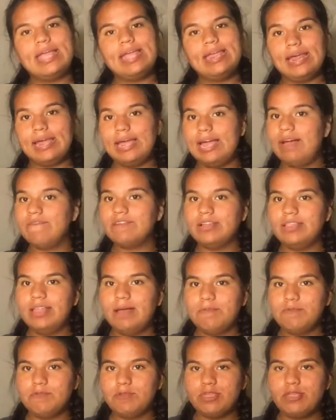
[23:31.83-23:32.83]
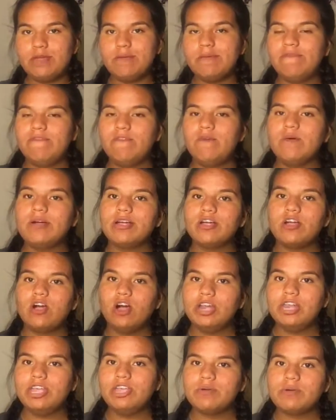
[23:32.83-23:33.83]
and I have collabed with her before.
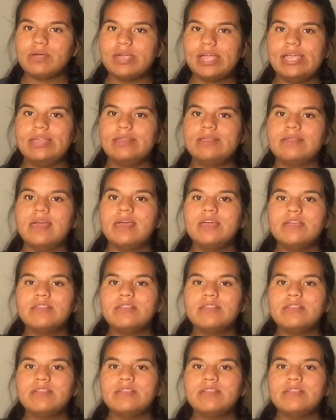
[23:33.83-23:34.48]
Connie Creates.